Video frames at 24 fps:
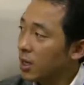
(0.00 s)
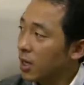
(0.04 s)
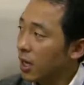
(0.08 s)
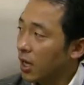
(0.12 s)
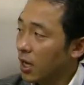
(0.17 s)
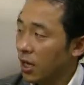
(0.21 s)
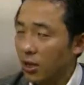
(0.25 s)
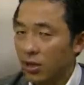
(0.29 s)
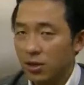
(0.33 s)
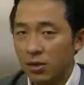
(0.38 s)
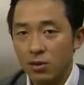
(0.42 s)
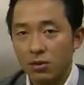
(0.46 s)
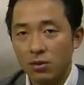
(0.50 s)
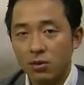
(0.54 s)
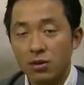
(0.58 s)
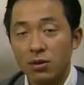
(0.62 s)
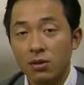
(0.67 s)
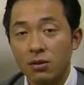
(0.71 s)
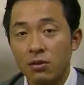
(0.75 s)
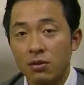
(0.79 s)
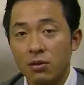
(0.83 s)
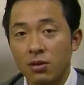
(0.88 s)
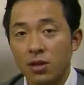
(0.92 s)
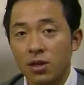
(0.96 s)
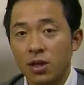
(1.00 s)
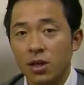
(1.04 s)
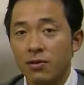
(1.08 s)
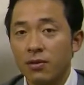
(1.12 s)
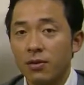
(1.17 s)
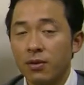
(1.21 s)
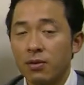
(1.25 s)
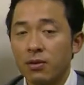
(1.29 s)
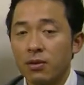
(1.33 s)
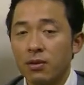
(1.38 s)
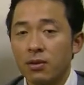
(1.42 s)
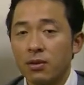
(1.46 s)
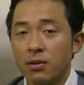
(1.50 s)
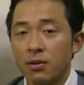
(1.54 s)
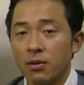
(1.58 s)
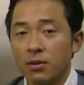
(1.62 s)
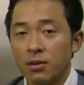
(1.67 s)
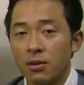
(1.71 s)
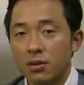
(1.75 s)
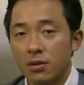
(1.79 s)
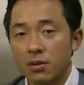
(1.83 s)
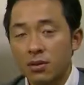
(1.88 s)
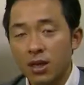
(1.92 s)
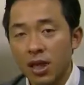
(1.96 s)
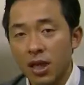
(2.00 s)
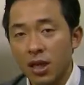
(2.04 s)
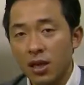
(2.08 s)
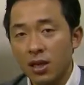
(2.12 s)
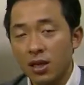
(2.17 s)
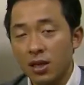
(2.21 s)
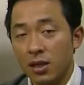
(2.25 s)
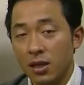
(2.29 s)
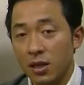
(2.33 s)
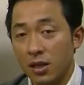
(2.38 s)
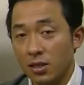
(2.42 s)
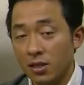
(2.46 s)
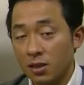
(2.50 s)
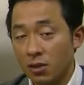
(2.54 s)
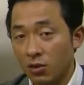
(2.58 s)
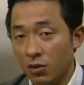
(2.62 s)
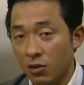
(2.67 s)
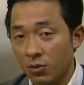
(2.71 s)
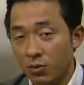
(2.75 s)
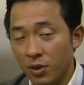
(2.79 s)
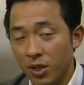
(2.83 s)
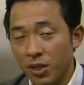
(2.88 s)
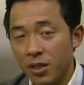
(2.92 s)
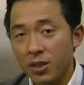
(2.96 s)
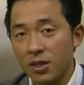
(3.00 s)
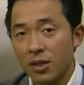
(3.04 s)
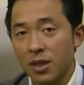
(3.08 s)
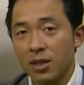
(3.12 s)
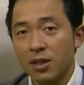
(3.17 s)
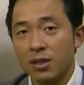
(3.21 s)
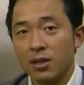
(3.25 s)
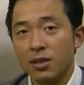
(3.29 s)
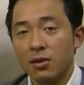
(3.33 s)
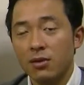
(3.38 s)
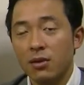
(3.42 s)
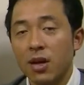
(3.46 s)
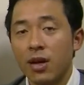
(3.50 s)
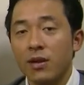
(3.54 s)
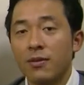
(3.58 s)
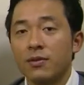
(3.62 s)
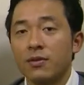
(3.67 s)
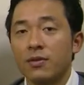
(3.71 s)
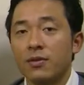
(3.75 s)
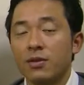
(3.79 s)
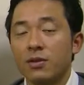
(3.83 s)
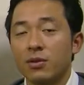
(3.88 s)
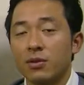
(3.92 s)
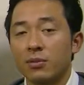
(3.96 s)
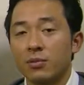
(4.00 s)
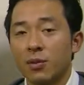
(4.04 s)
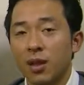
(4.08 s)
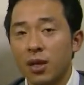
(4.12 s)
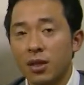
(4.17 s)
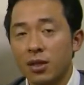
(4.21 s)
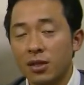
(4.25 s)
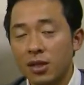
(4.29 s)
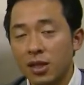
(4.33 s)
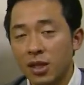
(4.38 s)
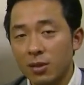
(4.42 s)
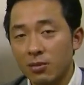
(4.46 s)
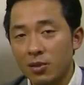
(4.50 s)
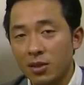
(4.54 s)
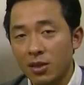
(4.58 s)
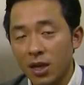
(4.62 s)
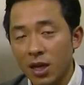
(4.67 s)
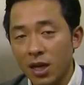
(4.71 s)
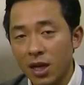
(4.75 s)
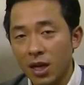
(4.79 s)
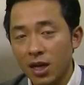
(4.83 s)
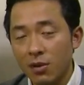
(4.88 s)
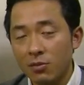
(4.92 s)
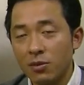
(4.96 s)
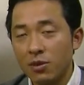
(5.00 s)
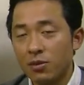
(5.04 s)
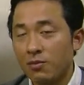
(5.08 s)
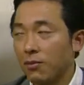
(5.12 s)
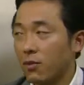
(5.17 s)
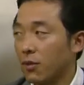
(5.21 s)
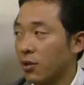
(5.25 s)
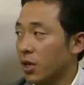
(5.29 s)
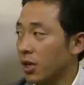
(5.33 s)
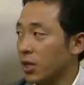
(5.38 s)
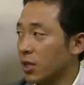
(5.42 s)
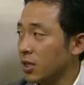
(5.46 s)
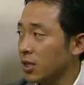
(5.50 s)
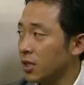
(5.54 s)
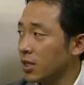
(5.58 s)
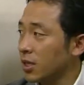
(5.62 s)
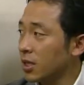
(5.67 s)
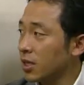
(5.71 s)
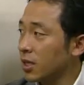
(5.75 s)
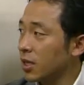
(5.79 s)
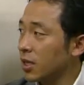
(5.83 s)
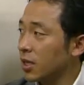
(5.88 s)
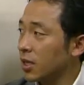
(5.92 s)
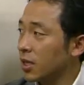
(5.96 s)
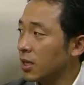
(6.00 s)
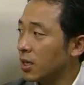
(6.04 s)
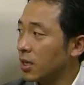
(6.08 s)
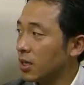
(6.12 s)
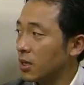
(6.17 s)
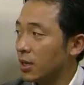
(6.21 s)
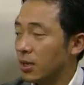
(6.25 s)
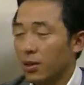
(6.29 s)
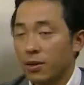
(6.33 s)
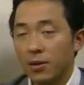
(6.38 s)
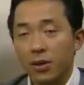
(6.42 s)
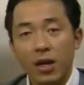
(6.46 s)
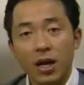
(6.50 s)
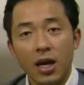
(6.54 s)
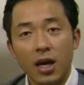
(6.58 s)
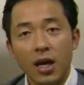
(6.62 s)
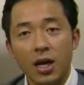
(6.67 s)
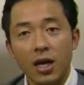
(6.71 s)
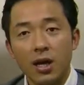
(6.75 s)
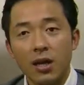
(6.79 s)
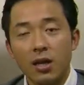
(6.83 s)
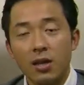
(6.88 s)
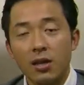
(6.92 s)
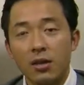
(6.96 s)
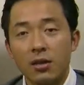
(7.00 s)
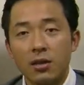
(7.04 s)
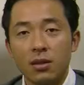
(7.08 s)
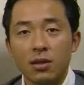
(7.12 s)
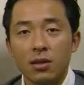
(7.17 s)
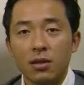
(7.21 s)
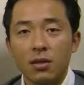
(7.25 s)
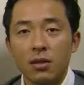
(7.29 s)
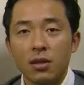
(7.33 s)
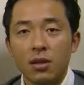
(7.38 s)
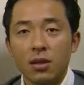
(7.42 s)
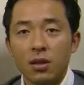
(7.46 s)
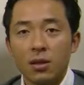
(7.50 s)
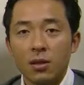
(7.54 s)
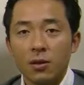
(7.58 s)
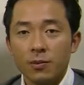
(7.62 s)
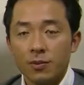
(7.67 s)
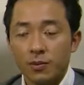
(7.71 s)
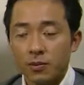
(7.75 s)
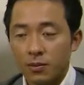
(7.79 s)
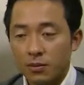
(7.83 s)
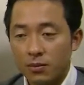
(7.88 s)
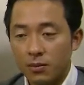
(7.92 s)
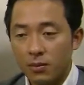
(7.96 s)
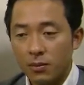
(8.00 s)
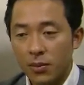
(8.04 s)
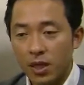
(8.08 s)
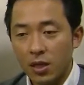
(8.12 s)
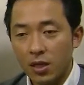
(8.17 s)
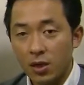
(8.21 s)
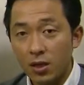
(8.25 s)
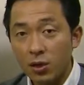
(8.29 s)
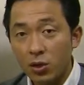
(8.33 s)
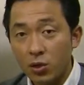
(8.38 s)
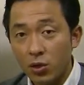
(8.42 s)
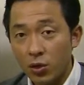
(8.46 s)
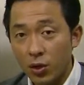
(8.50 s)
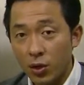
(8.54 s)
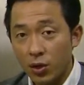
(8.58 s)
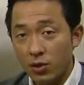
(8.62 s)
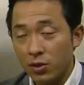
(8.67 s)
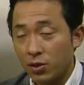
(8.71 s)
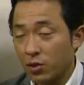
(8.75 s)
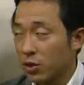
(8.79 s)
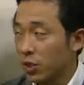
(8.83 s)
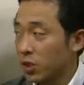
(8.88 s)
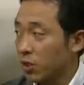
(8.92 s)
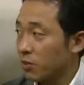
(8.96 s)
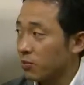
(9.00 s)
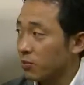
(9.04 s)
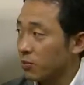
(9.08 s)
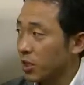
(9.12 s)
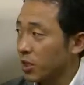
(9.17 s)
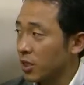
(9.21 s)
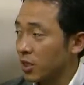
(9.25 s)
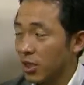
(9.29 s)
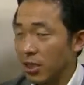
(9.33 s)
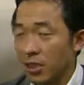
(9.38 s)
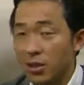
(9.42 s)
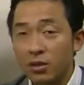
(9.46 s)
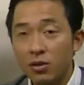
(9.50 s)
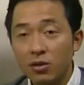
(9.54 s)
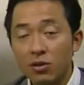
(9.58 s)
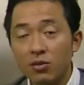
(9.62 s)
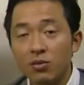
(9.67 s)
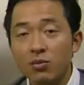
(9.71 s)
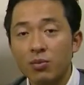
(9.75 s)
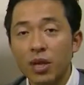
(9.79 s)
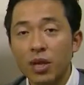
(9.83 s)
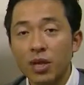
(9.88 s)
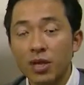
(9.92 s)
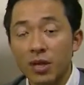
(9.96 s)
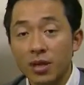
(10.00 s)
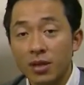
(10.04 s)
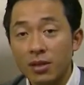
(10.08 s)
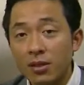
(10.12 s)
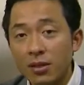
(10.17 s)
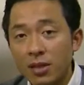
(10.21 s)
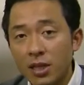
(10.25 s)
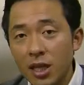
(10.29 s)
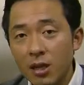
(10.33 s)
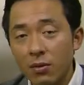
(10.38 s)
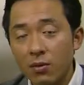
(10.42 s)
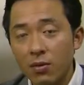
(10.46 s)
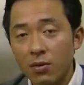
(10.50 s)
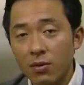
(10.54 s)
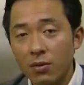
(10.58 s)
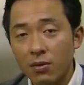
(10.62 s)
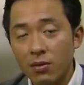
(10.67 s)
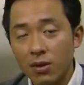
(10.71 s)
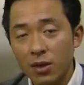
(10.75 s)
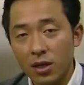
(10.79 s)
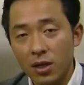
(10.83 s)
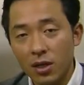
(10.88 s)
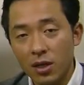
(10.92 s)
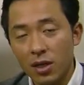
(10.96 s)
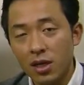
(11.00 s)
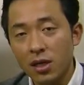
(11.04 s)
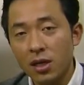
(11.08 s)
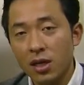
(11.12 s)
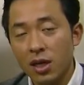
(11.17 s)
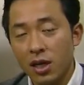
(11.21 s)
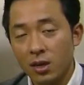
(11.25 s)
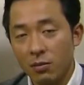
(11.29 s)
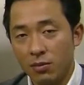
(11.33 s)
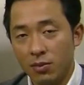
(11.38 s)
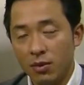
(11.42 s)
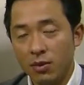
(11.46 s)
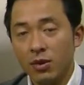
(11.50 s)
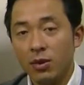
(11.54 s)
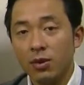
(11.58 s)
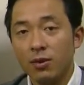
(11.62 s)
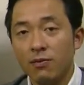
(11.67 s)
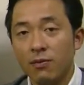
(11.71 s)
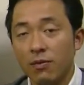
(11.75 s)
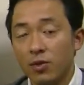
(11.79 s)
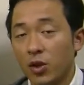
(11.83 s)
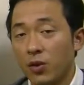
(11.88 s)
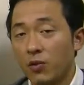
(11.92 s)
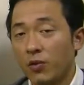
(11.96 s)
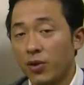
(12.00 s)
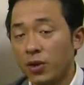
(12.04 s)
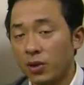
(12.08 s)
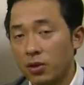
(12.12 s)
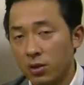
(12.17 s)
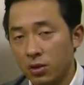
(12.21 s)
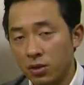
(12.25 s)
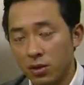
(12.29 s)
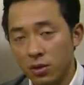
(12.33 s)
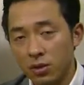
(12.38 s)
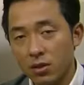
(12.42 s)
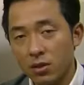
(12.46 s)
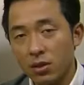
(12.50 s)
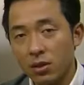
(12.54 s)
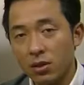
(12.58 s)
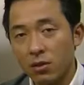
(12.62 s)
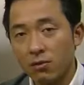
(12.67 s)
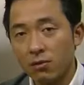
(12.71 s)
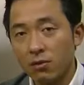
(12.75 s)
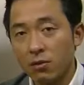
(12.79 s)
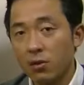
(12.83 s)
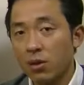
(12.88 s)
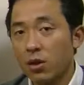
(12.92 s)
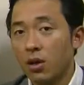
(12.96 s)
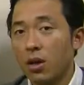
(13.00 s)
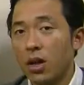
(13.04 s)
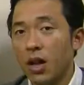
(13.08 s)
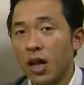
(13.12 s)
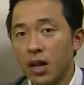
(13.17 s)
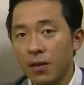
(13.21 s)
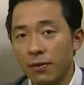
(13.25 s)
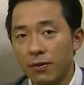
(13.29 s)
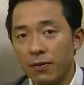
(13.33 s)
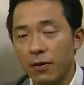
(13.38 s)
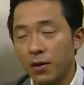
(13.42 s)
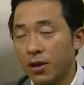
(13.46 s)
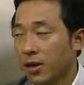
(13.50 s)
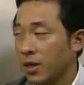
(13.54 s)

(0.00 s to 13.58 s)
And also, if you say it's your business, you have to spend some time for it, and you are doing the business to make a stable incomes for the futures for your life.